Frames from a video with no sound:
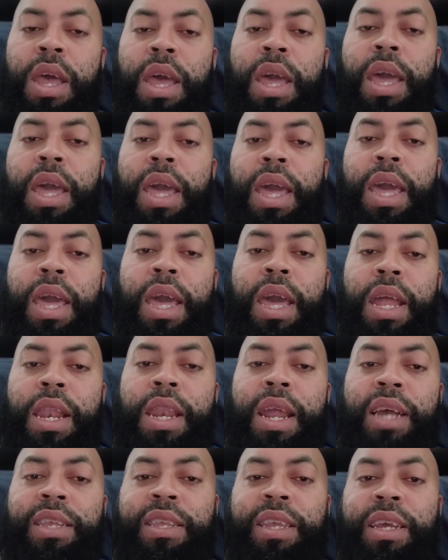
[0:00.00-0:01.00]
in
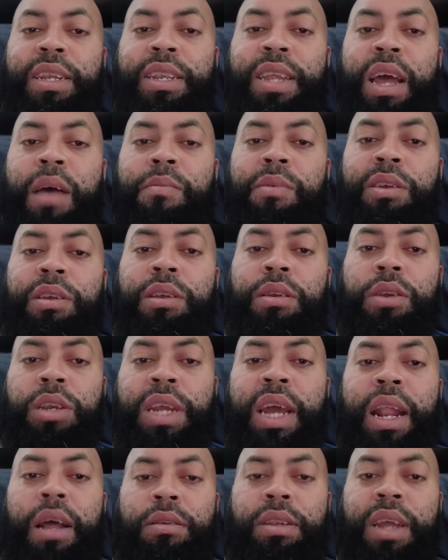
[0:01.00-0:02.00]
Isaiah Thomas.
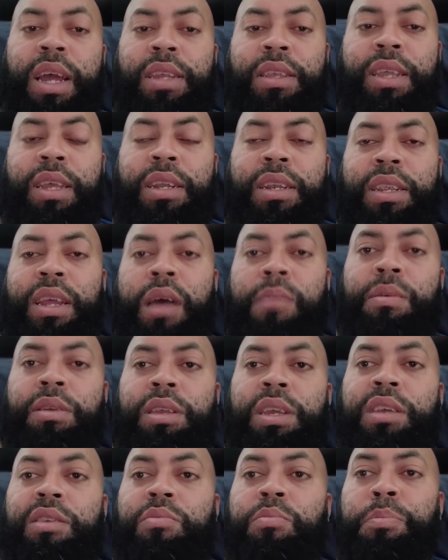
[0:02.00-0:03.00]
Shout out to Isaiah Thomas.
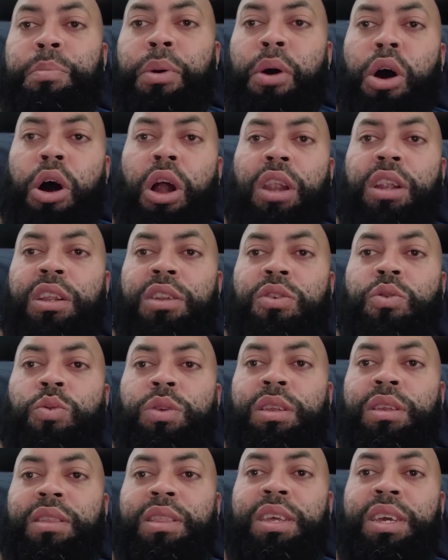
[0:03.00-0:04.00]
He's balling and doing
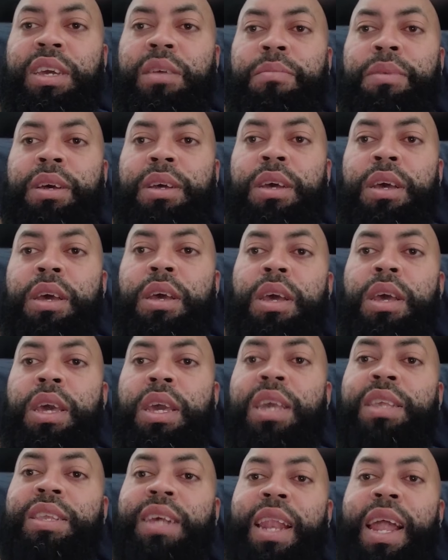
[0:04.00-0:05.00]
his thing, but
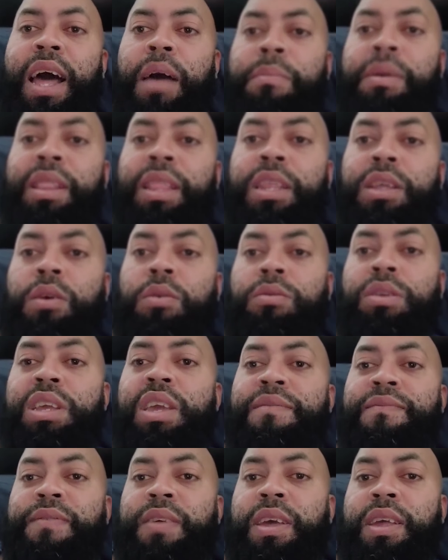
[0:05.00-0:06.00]
he's a liability on
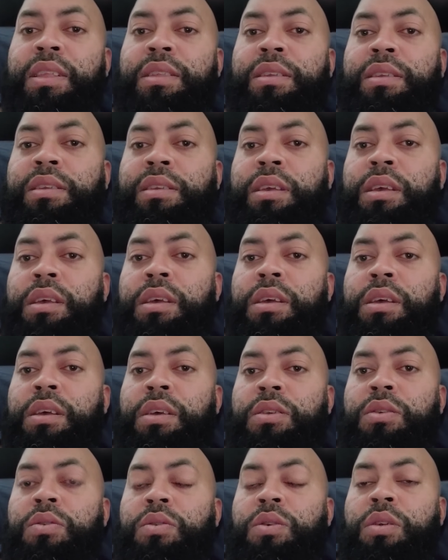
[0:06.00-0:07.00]
defense.
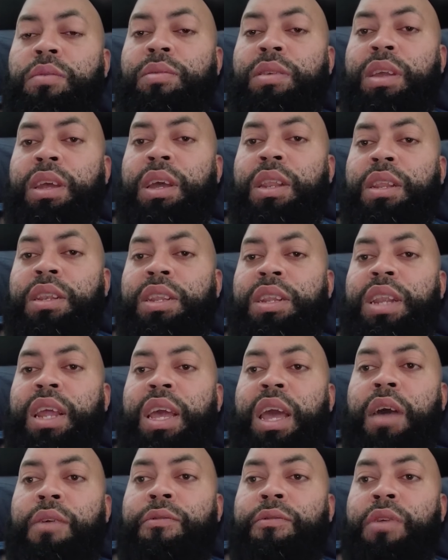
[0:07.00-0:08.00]
You know what I'm saying? And then they
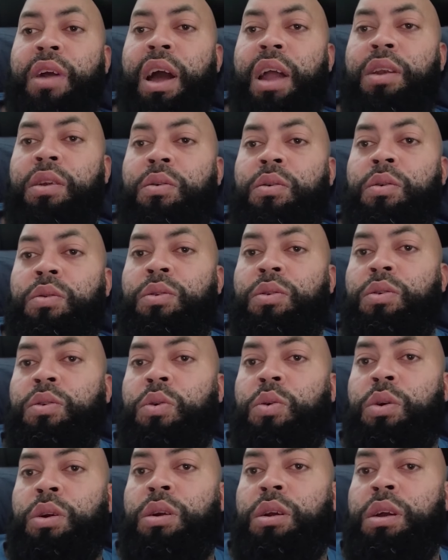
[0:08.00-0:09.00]
have Rondo on the
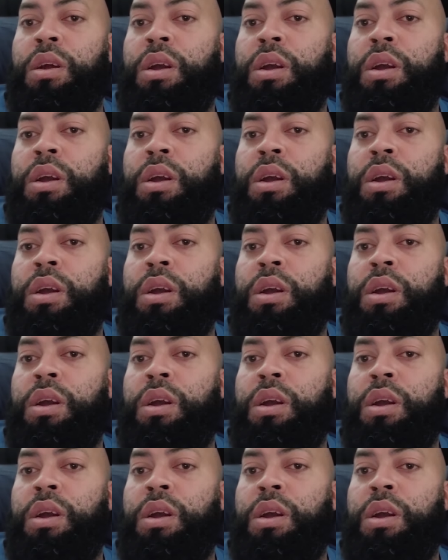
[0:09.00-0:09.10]
court.